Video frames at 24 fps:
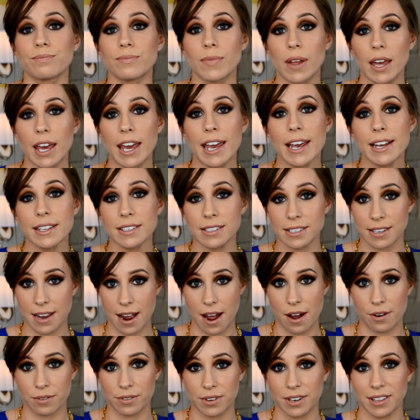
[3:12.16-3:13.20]
hands
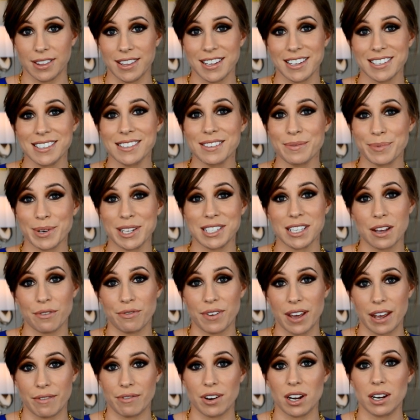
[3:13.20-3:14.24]
down, this was a
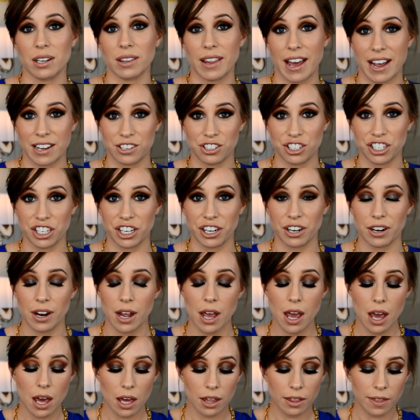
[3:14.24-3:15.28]
favorite last year.
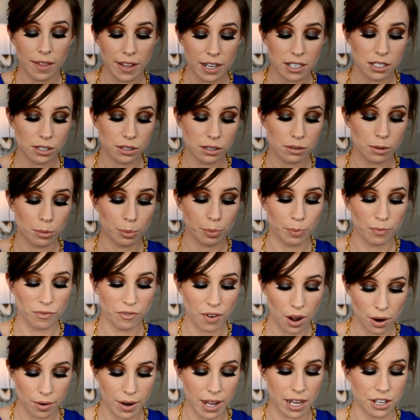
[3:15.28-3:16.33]
This
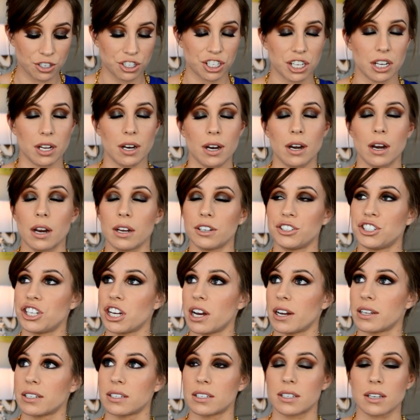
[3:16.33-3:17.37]
foundation,
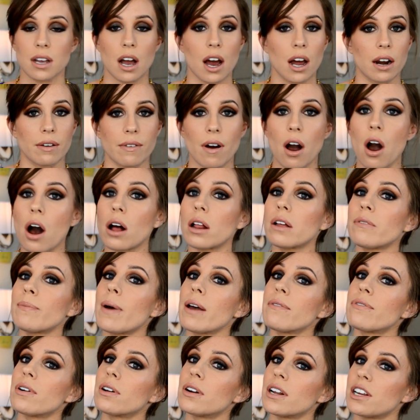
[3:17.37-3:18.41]
just out of all of
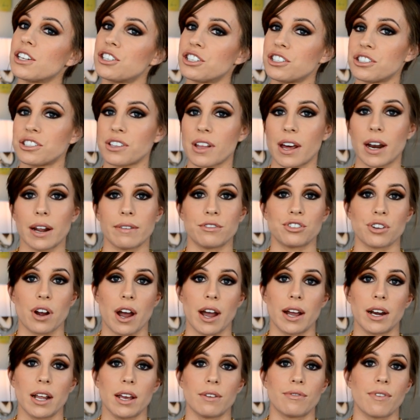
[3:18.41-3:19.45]
my foundations that I've
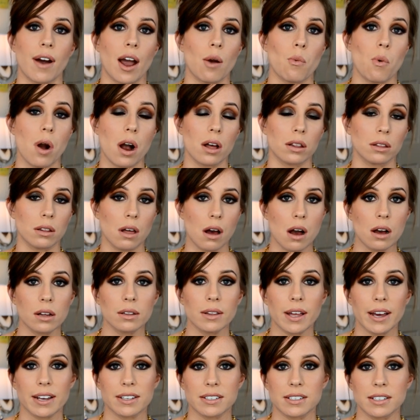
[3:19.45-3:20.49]
tried, if I want long
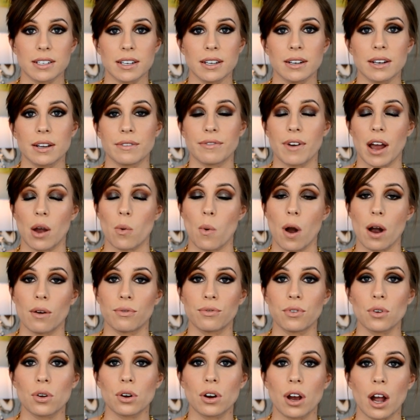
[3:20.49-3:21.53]
lasting, if I want
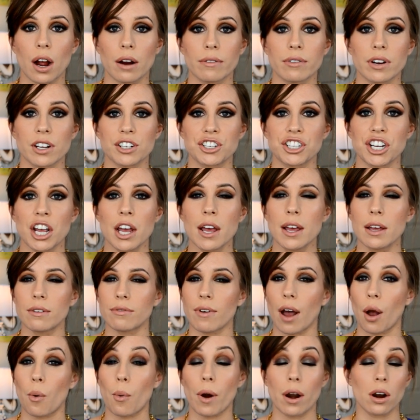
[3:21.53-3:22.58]
full coverage, if
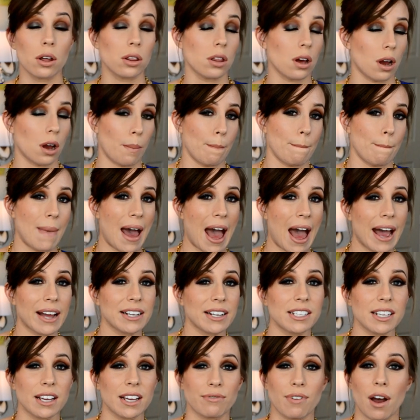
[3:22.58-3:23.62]
I want to look
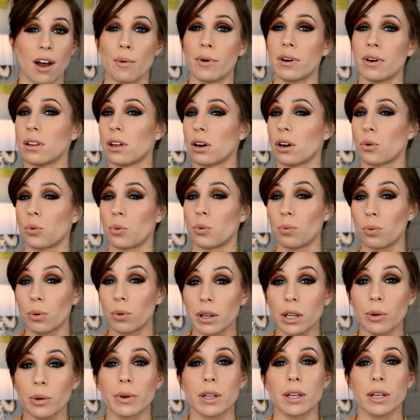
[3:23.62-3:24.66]
matte, if I want to look
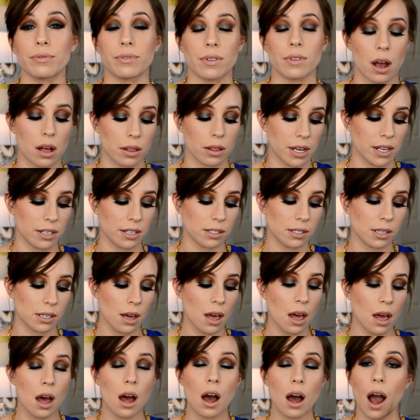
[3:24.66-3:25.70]
really, really flawless,
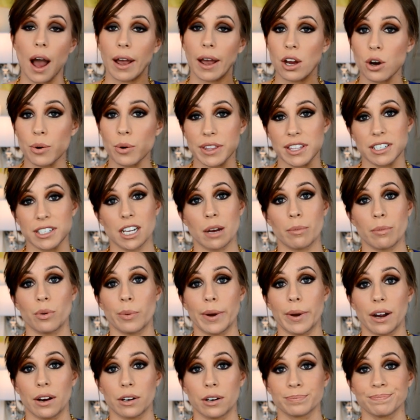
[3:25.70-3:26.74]
I go with the Double
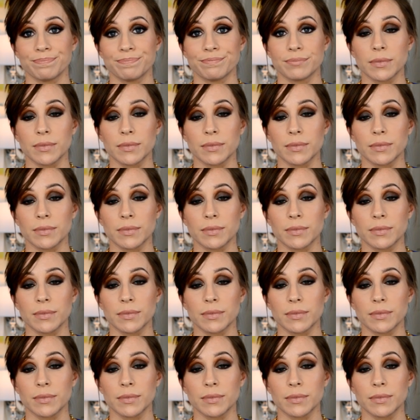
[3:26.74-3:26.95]
Wear.